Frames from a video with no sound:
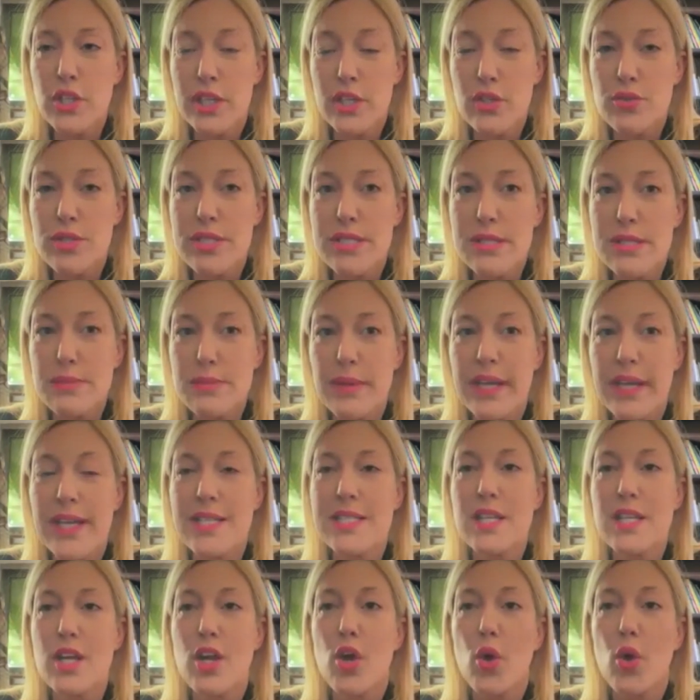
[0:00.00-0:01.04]

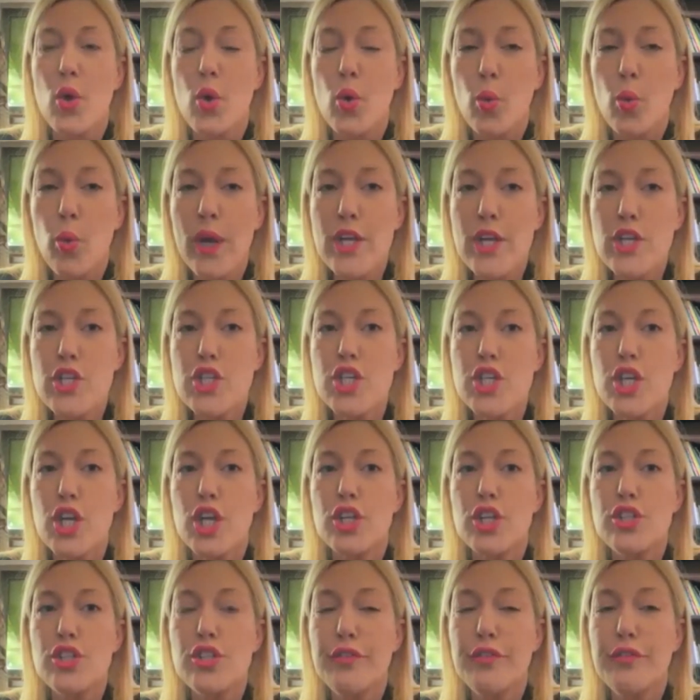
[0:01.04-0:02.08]
interest-based wish
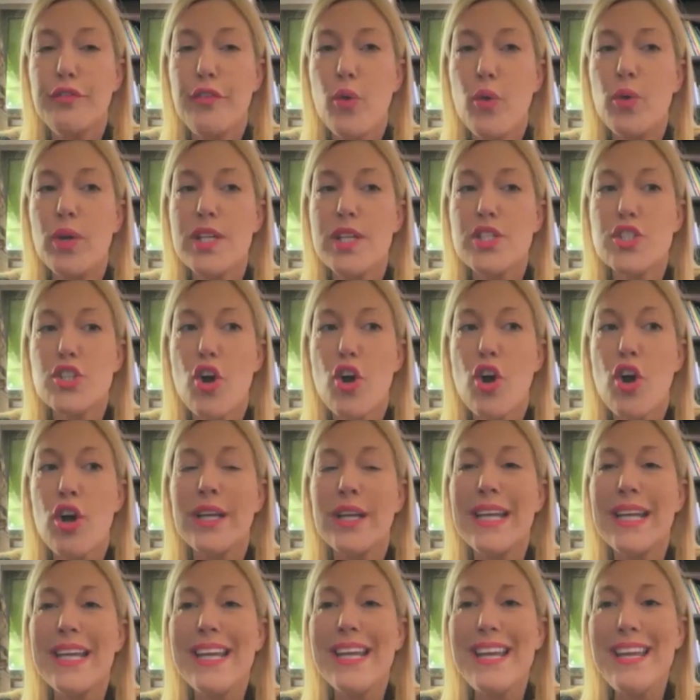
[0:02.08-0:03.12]
to focus
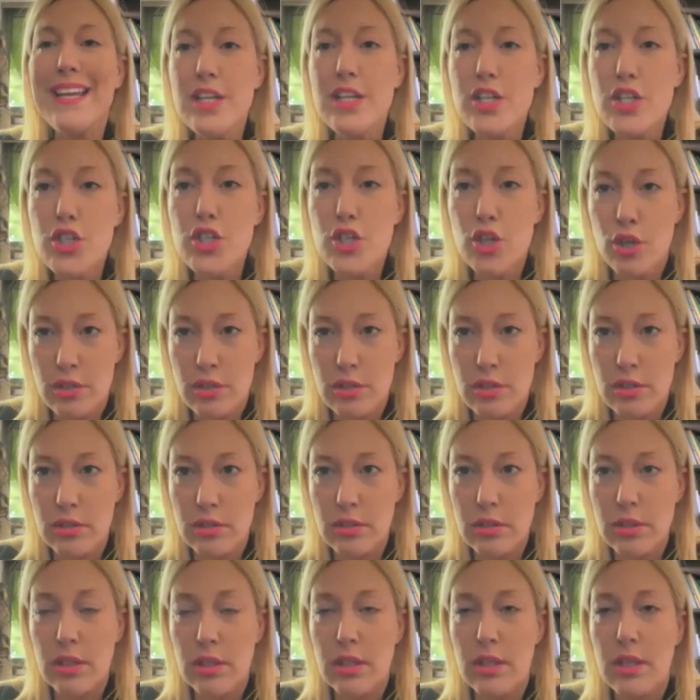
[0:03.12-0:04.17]
on
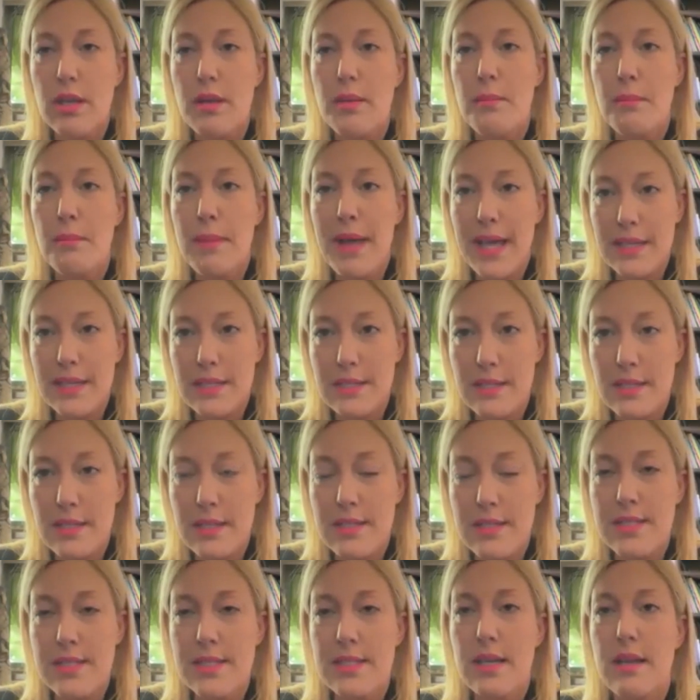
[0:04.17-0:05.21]
internal
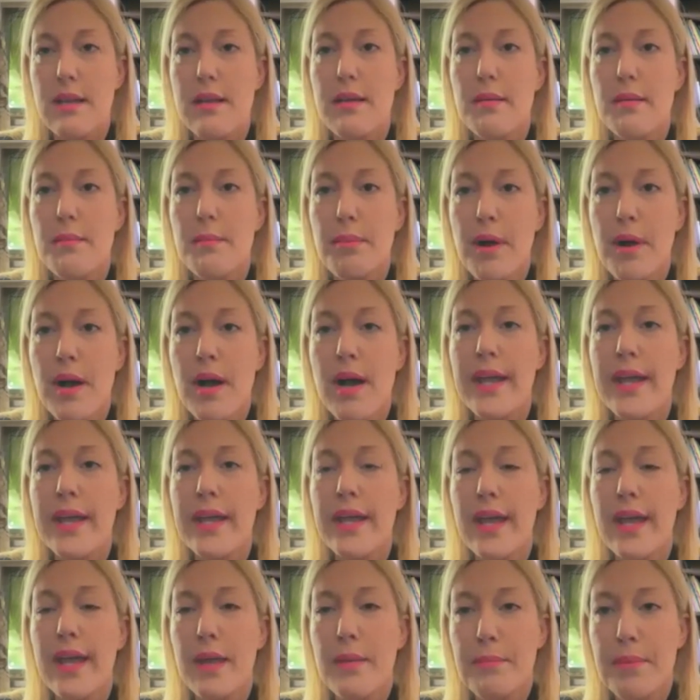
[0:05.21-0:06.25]
matters by
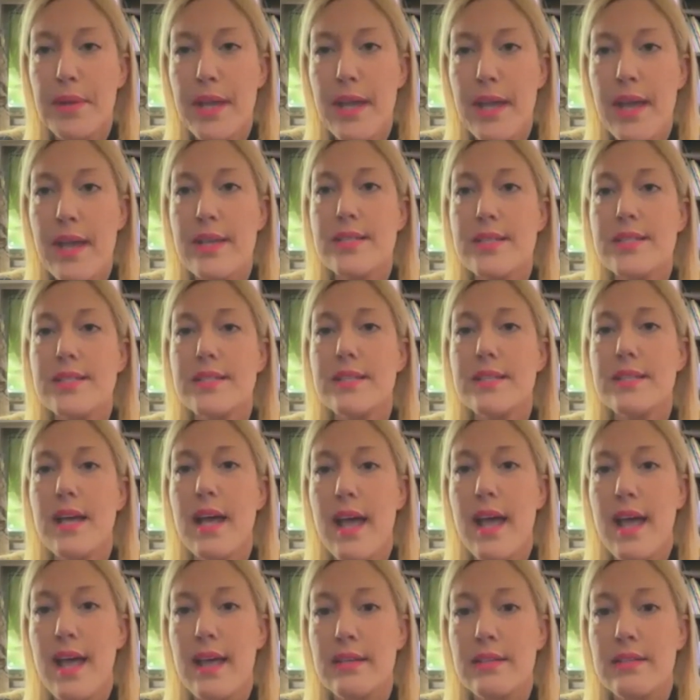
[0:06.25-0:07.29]
MBS
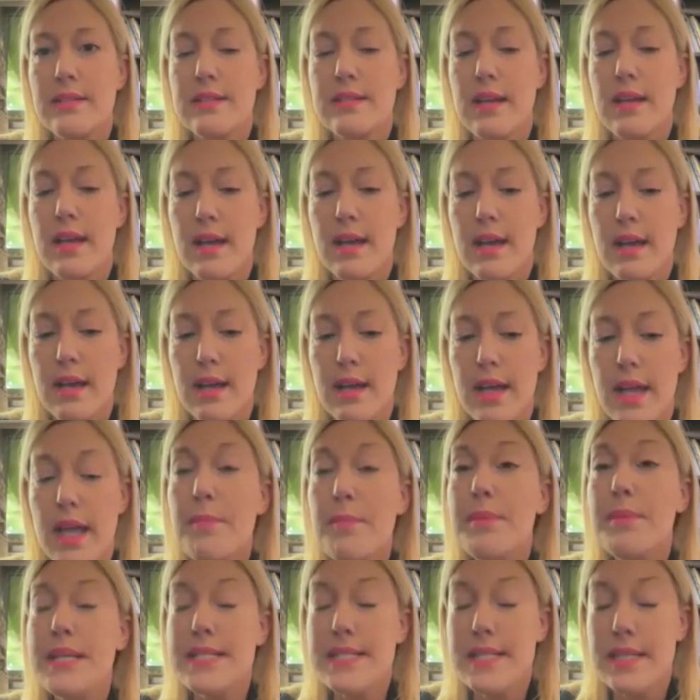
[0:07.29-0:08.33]
and
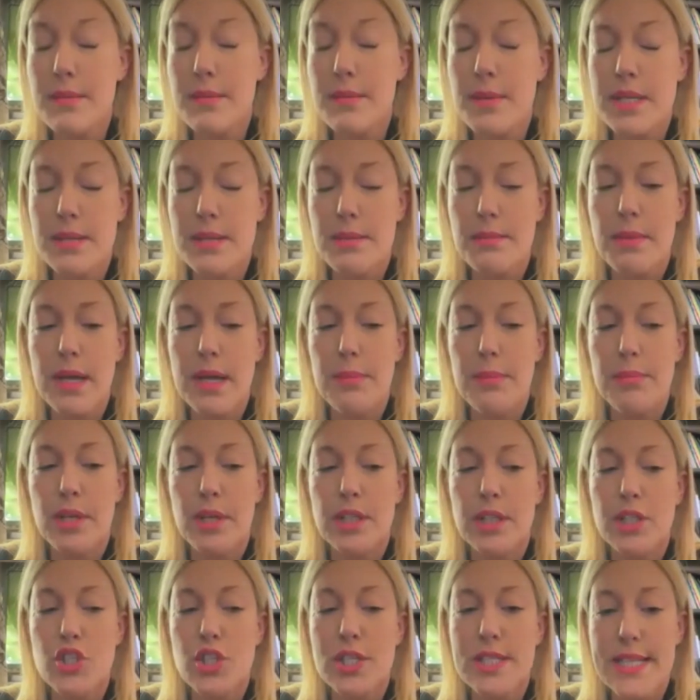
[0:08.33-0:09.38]
MBZ, my
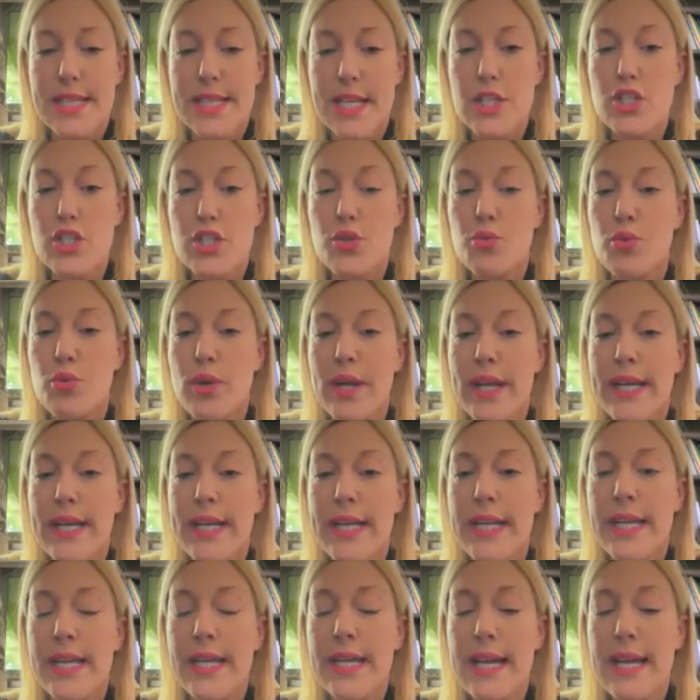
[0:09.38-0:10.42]
apologies, and to
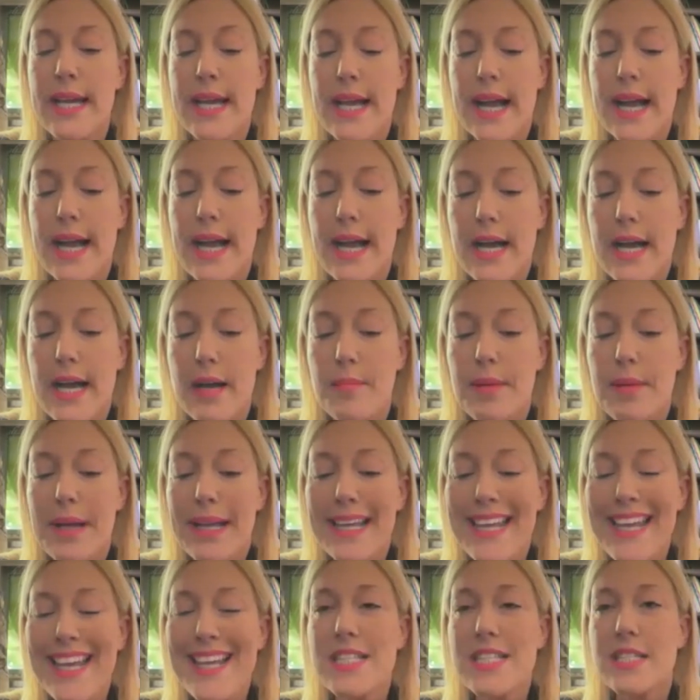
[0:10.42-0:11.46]
really
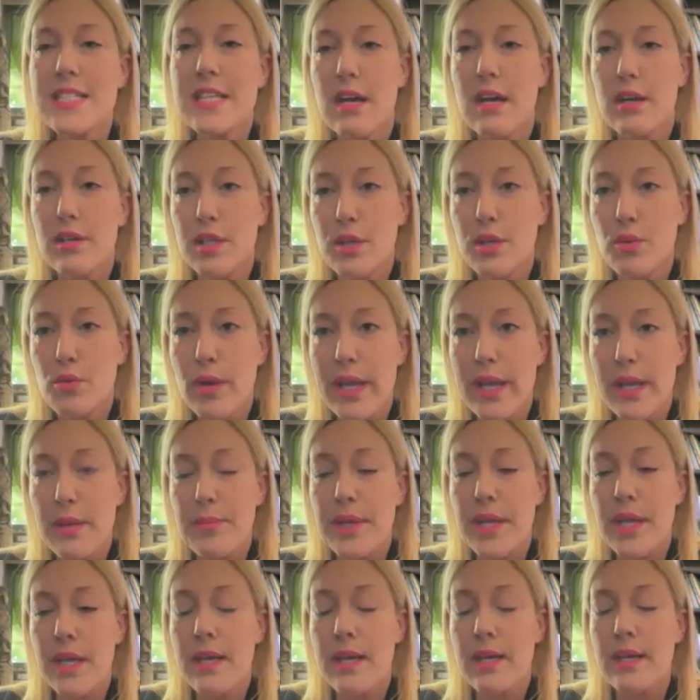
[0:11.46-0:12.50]
get Saudi
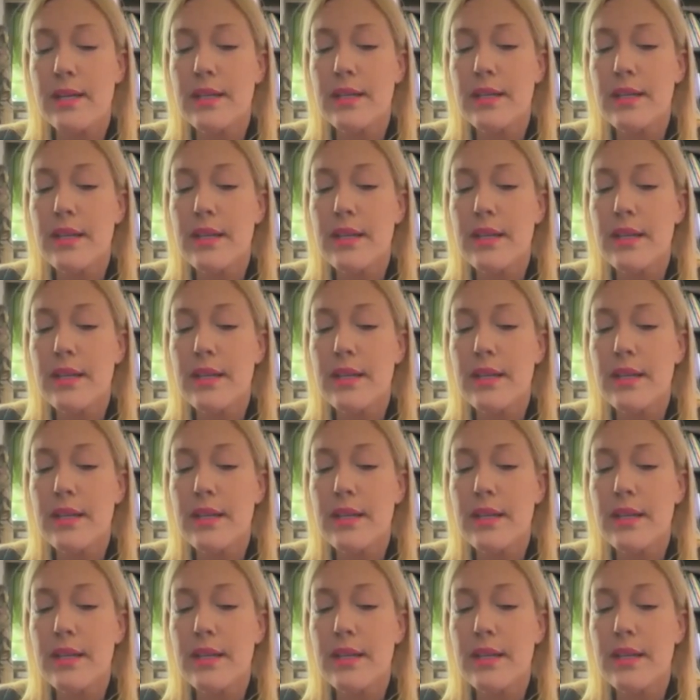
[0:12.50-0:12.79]
Arabia